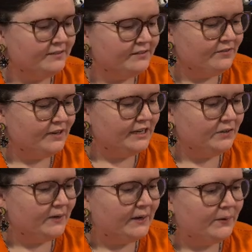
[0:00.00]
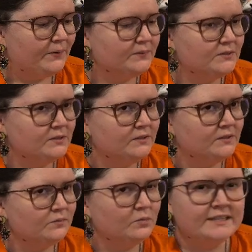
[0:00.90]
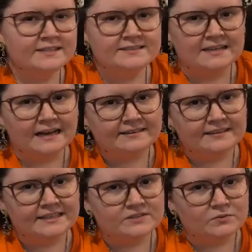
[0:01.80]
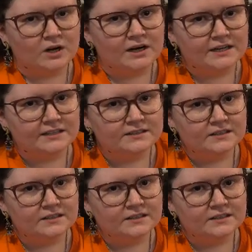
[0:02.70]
to figure out what exactly is wrong